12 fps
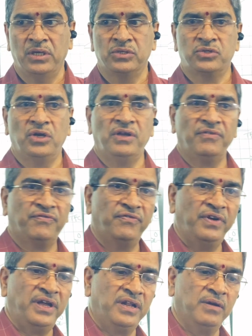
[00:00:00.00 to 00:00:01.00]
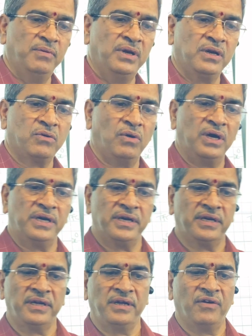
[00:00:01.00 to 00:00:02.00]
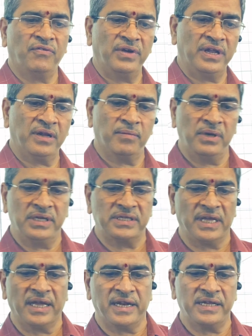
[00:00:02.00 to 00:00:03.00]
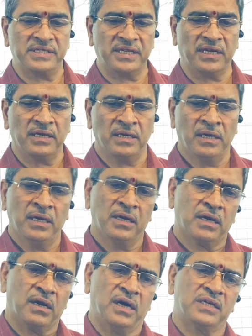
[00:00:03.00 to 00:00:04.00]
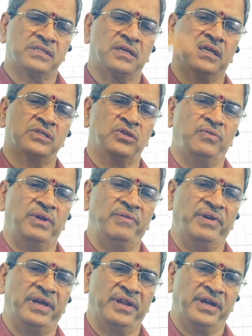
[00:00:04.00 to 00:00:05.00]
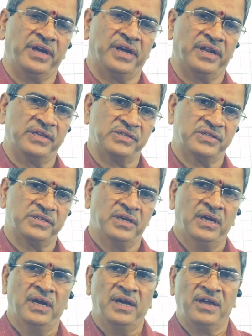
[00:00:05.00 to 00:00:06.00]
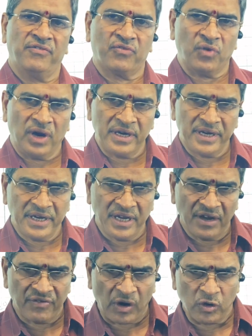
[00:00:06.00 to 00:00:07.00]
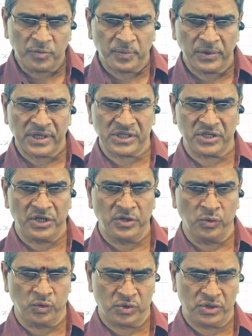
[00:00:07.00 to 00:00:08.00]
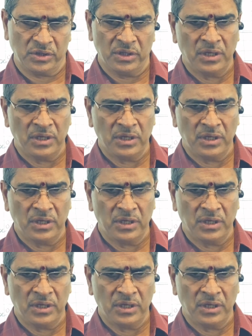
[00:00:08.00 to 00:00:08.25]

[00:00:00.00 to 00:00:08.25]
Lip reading: So if variable quantity of variable is increasing, cost also will increase. If quantity of output is reduced,